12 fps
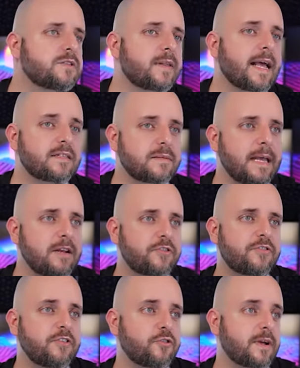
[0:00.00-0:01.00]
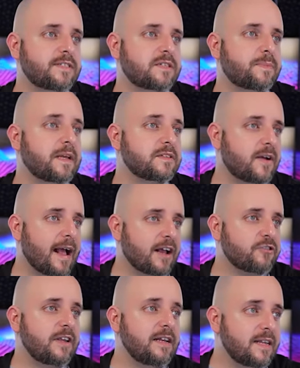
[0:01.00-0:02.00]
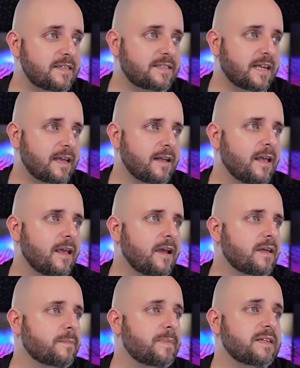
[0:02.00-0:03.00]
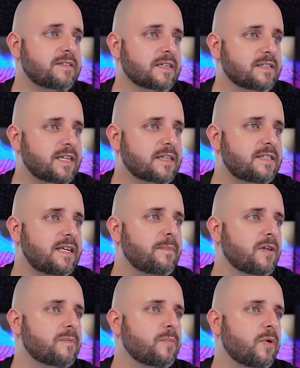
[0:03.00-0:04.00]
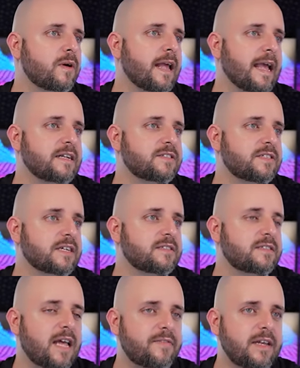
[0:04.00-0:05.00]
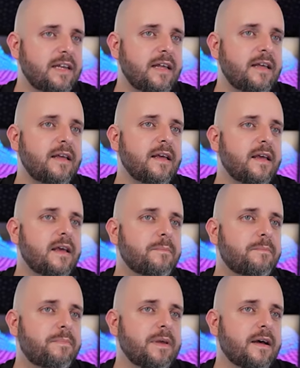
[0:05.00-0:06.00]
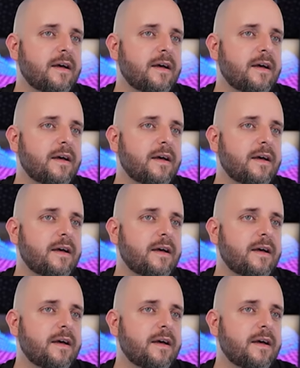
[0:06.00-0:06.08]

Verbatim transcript: So they had some interesting choices because they're actually listing the B660 motherboard, H670.